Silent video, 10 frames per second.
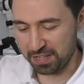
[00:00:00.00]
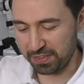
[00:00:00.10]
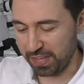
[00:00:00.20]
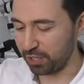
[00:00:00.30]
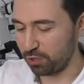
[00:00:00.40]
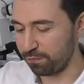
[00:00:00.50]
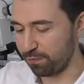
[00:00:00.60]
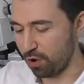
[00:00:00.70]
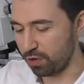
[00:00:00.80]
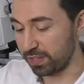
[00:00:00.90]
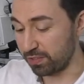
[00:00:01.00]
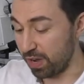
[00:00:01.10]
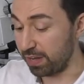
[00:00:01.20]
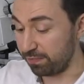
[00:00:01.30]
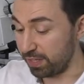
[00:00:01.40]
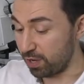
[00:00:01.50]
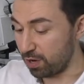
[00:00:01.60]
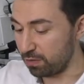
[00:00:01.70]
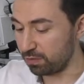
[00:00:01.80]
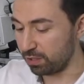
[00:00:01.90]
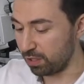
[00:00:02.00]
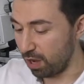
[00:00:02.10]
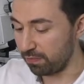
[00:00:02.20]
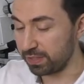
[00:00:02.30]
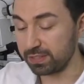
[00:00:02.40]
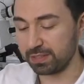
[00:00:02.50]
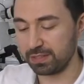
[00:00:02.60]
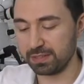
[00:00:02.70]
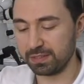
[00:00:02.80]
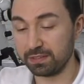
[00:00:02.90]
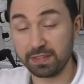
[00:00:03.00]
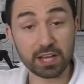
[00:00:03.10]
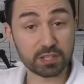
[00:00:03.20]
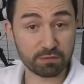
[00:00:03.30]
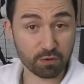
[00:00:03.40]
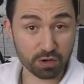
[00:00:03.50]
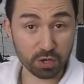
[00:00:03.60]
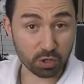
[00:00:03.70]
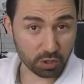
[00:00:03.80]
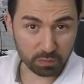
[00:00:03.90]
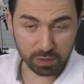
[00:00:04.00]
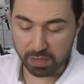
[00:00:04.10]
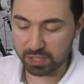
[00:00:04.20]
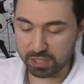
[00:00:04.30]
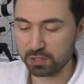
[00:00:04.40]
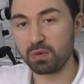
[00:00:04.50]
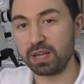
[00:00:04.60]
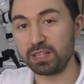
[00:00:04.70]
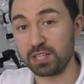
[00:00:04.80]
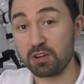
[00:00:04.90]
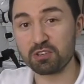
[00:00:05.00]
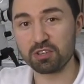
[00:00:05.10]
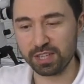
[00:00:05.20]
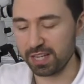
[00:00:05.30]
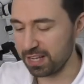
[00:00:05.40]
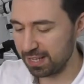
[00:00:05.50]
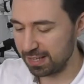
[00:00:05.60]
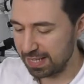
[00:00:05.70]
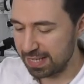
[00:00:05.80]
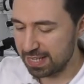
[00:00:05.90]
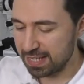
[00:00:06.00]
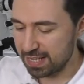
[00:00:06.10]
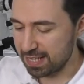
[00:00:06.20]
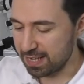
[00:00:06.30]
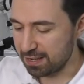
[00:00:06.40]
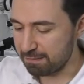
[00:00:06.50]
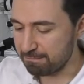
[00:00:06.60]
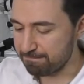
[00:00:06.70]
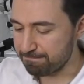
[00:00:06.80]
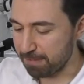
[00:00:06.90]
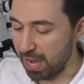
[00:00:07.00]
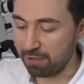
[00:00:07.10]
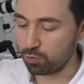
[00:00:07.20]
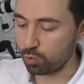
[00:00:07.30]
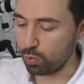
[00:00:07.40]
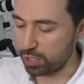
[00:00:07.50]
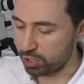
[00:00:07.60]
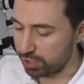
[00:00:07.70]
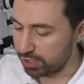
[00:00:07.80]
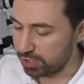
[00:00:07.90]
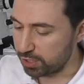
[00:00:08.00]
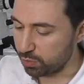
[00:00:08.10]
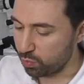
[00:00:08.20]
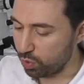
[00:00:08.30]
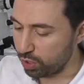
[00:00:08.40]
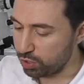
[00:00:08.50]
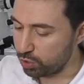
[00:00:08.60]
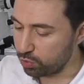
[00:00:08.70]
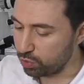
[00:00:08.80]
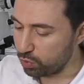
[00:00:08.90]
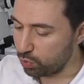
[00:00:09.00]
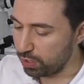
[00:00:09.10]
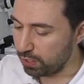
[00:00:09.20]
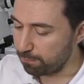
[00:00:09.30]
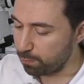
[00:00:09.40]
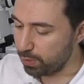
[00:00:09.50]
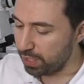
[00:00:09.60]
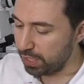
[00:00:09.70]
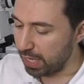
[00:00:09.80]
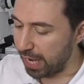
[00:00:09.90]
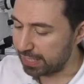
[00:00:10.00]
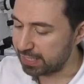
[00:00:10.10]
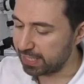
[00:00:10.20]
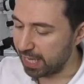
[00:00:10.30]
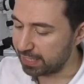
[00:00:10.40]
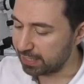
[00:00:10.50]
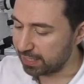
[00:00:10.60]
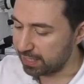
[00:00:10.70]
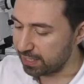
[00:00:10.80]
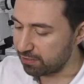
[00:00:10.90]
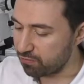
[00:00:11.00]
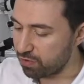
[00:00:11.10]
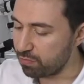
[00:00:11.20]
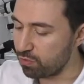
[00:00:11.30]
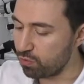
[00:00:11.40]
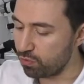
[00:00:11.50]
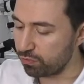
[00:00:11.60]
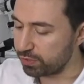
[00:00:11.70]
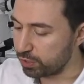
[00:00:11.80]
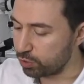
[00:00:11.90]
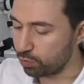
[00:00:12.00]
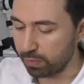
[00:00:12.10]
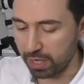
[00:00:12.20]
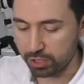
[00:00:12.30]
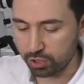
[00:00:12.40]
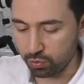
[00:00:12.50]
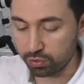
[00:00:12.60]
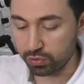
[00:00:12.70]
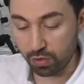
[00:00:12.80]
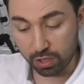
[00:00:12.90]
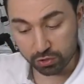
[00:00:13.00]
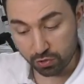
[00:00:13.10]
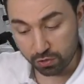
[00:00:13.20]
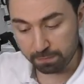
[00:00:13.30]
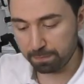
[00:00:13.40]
Thank you for the great video, love it. Thanks for your compliments, my dear colleague. I have two questions. What to do if we accidentally removed too much tooth structure?